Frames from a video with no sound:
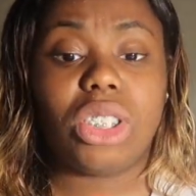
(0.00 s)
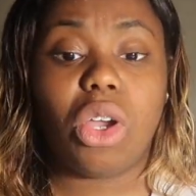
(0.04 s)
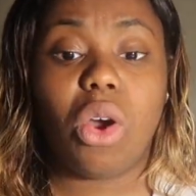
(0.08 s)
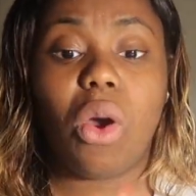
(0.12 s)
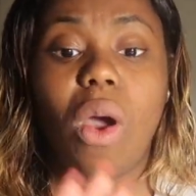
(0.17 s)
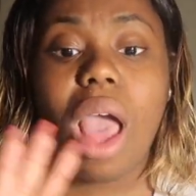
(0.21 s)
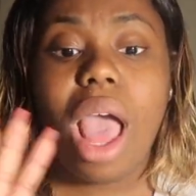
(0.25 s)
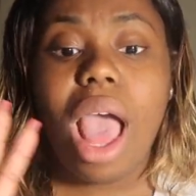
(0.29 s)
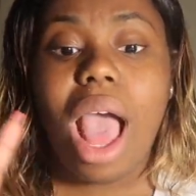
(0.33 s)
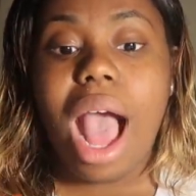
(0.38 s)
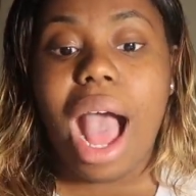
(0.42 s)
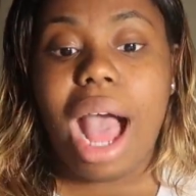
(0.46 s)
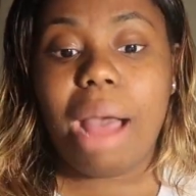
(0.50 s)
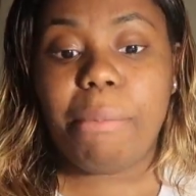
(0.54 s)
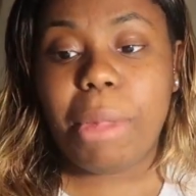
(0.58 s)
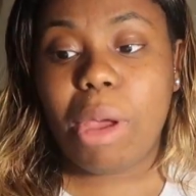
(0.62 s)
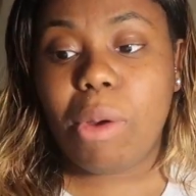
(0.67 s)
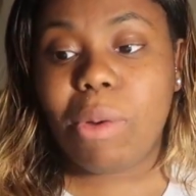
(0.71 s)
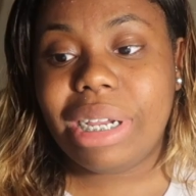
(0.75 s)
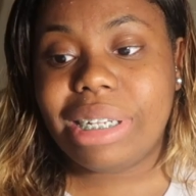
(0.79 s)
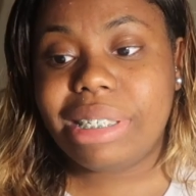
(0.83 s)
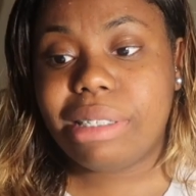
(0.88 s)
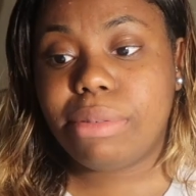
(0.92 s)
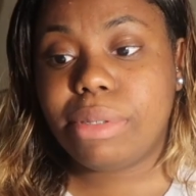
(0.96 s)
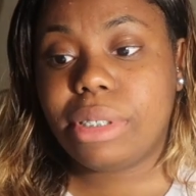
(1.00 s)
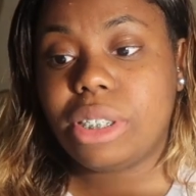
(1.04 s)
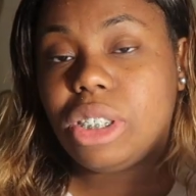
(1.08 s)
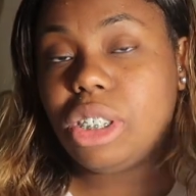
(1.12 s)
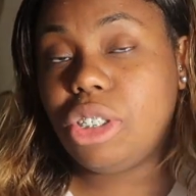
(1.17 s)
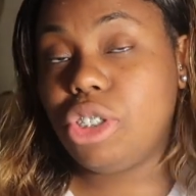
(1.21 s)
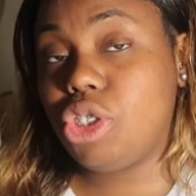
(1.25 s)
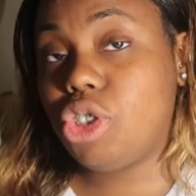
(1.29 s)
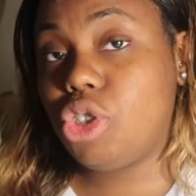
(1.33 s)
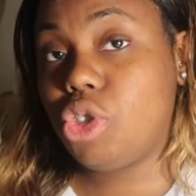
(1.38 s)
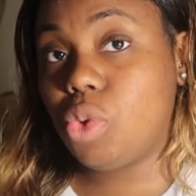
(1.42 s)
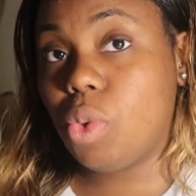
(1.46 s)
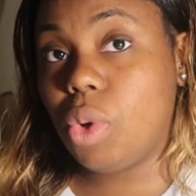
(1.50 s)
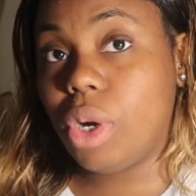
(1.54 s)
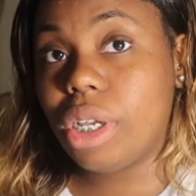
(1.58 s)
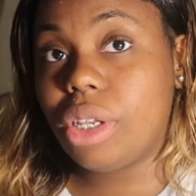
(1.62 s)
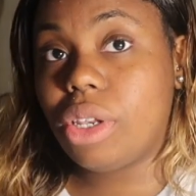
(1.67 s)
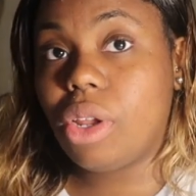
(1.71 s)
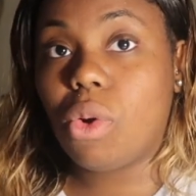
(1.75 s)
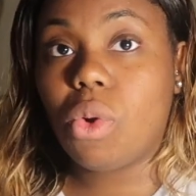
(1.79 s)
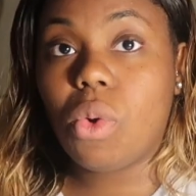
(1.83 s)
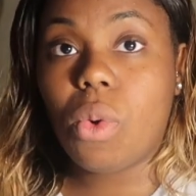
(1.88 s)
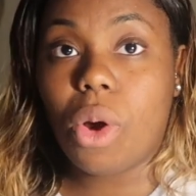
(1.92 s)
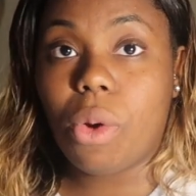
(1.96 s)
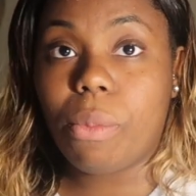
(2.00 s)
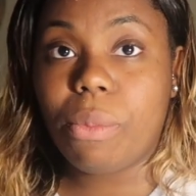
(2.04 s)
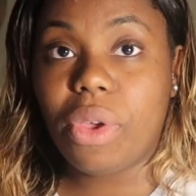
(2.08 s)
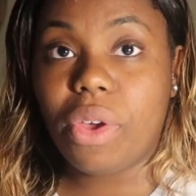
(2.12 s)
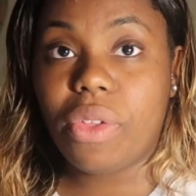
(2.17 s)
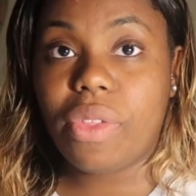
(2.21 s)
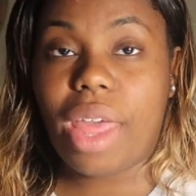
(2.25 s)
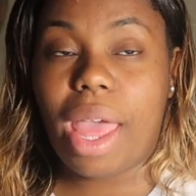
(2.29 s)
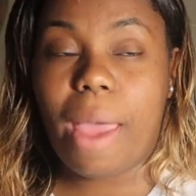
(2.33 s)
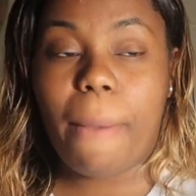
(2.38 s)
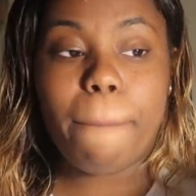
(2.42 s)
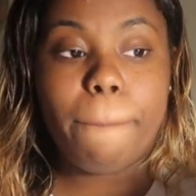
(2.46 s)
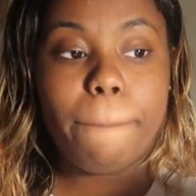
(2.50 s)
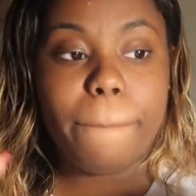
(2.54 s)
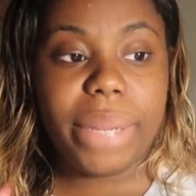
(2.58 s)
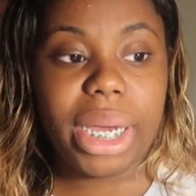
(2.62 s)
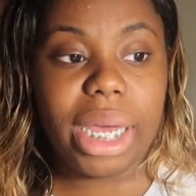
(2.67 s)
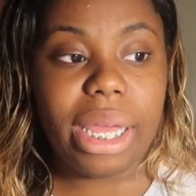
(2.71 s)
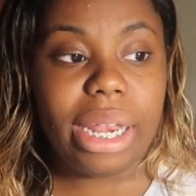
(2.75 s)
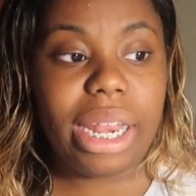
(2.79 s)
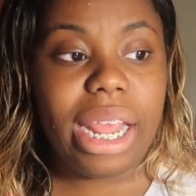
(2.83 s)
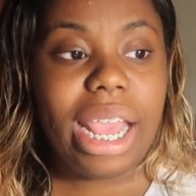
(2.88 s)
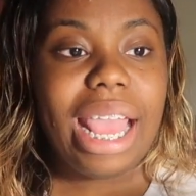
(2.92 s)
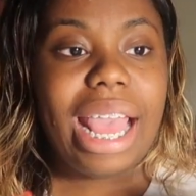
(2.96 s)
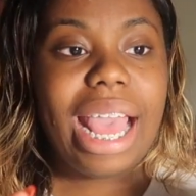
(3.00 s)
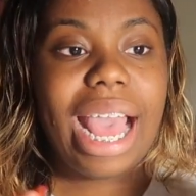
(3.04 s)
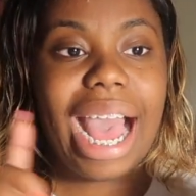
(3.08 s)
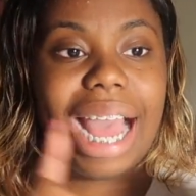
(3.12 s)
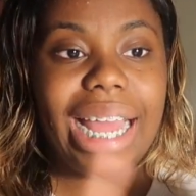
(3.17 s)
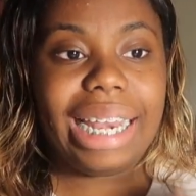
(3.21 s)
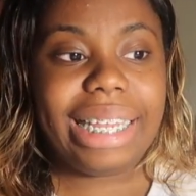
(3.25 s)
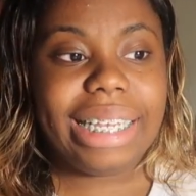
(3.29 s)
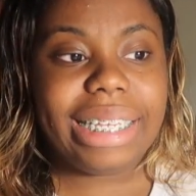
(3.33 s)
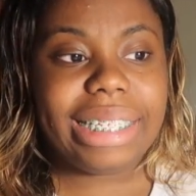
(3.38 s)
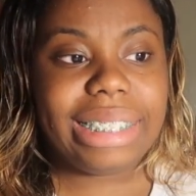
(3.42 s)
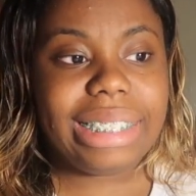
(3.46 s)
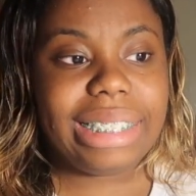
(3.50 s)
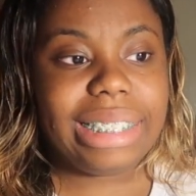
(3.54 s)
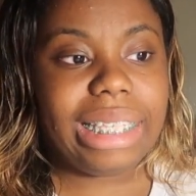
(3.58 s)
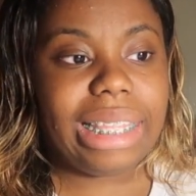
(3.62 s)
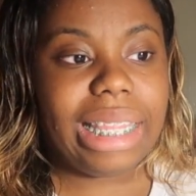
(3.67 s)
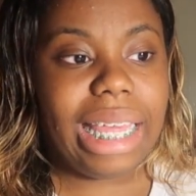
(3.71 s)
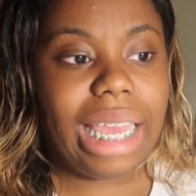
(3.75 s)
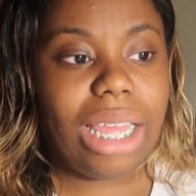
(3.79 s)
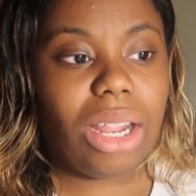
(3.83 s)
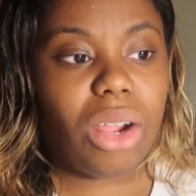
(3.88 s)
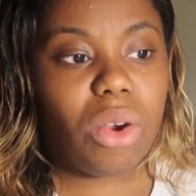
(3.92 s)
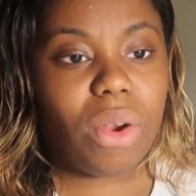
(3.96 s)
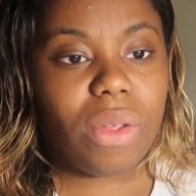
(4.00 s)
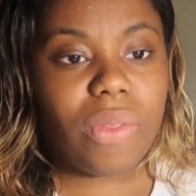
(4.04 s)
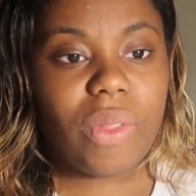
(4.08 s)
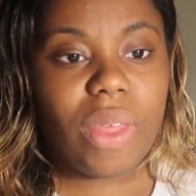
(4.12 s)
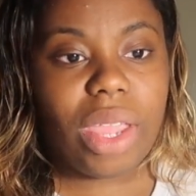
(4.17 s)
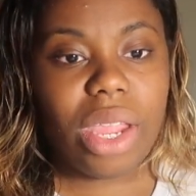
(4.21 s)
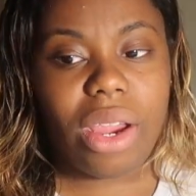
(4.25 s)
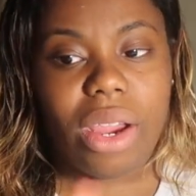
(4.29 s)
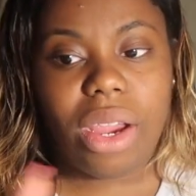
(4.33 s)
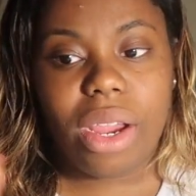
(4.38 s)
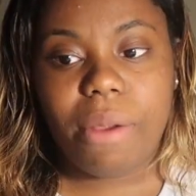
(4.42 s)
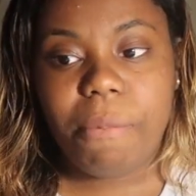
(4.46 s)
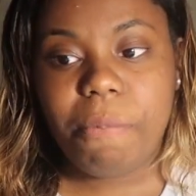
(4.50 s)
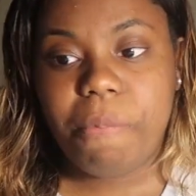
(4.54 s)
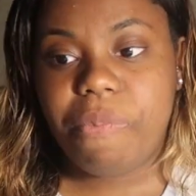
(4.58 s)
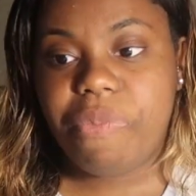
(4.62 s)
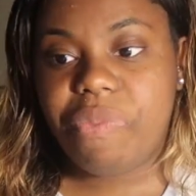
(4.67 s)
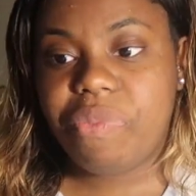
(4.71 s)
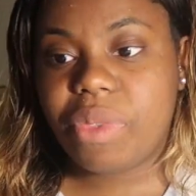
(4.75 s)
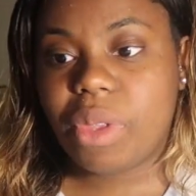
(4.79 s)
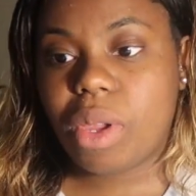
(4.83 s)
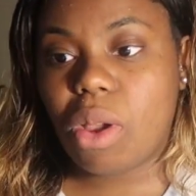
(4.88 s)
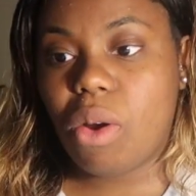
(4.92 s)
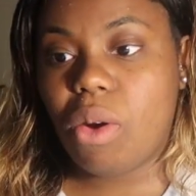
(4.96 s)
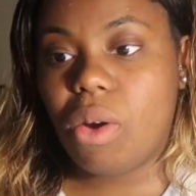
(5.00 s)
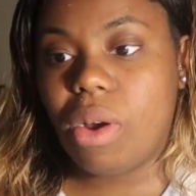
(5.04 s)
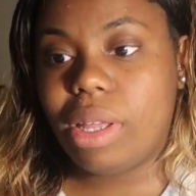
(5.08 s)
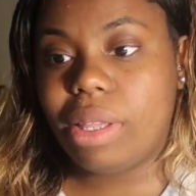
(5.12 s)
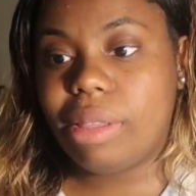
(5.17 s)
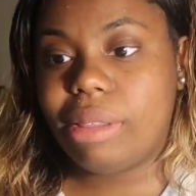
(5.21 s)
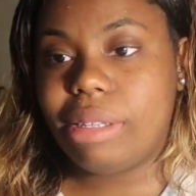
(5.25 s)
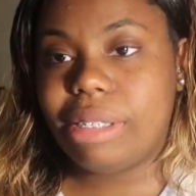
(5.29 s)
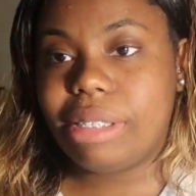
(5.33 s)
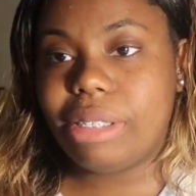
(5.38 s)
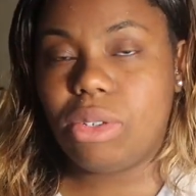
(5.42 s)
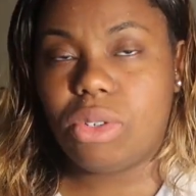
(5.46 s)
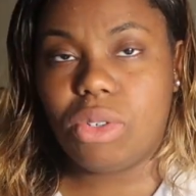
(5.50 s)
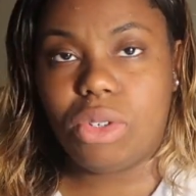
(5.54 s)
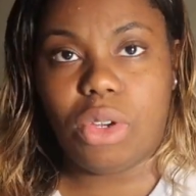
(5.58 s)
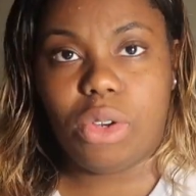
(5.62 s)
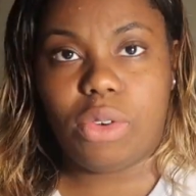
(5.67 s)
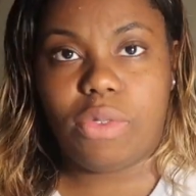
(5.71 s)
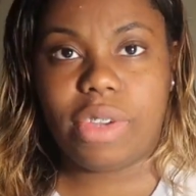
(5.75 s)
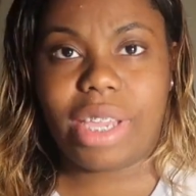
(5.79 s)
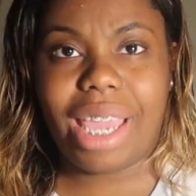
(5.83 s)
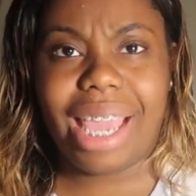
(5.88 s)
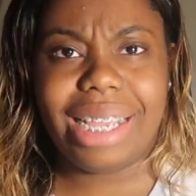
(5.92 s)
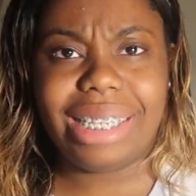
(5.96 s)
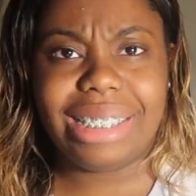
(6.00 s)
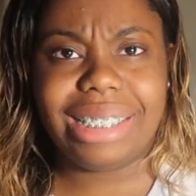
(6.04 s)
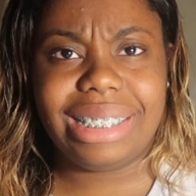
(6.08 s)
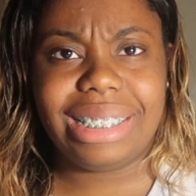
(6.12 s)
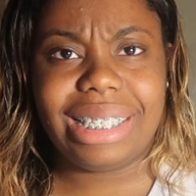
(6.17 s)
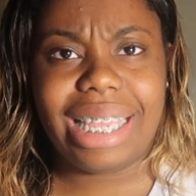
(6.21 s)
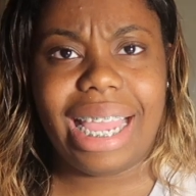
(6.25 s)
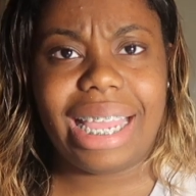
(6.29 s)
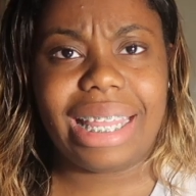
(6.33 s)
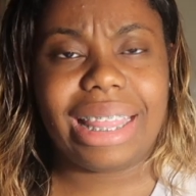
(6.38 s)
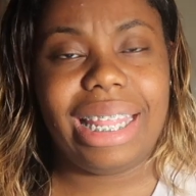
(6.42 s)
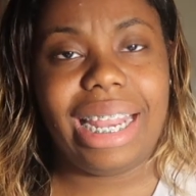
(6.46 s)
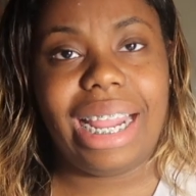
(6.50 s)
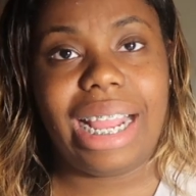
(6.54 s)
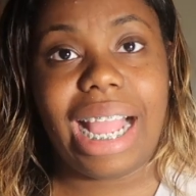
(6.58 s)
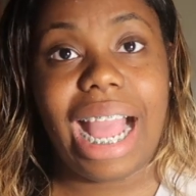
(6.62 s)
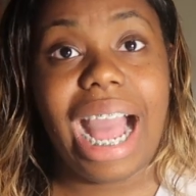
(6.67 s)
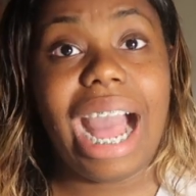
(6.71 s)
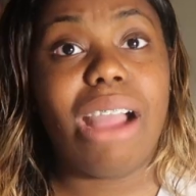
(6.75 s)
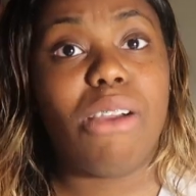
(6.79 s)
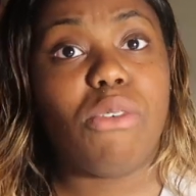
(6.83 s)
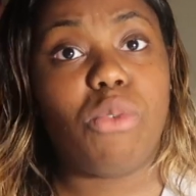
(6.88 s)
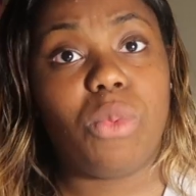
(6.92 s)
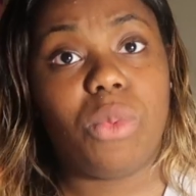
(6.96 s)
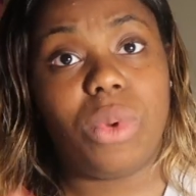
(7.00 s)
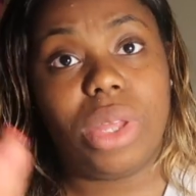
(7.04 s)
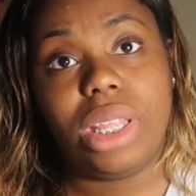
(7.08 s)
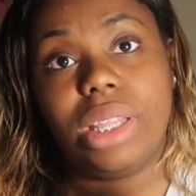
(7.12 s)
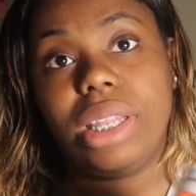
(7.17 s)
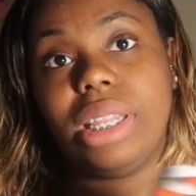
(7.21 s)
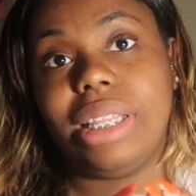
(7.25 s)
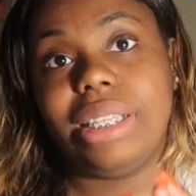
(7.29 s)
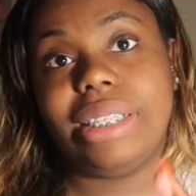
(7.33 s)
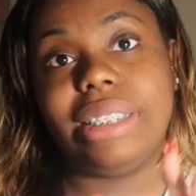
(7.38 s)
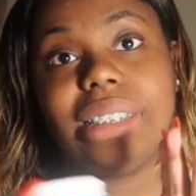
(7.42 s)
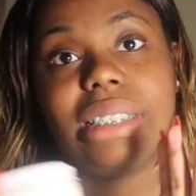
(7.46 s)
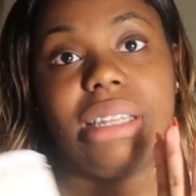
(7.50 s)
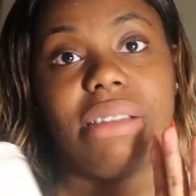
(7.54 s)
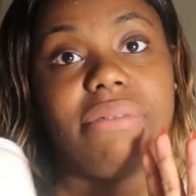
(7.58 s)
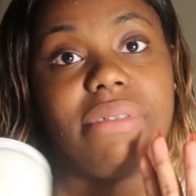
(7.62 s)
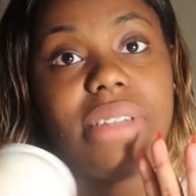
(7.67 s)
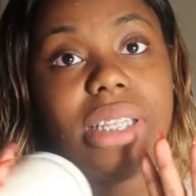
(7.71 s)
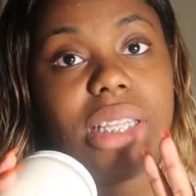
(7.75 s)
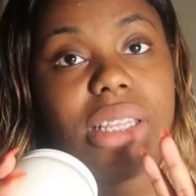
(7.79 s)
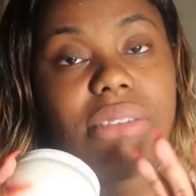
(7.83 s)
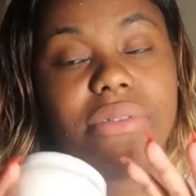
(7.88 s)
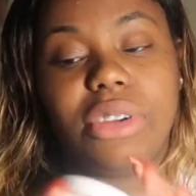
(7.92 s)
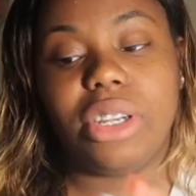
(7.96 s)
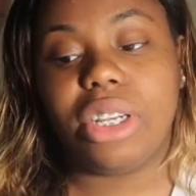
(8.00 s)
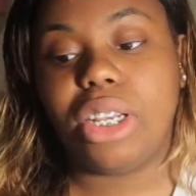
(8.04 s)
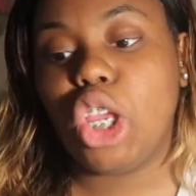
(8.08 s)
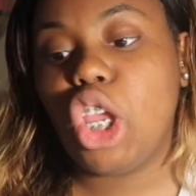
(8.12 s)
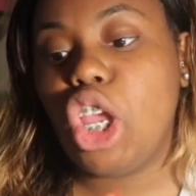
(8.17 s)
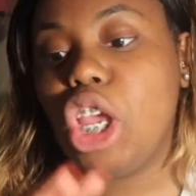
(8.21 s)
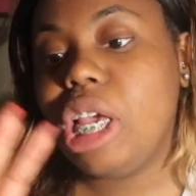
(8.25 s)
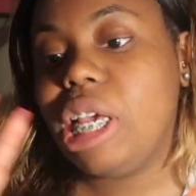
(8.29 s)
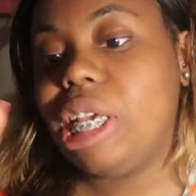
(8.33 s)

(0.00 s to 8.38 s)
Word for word: So I'm not 100% sure, don't quote me on that, but I did see that on there on this little notification tag that I got when this stuff delivered.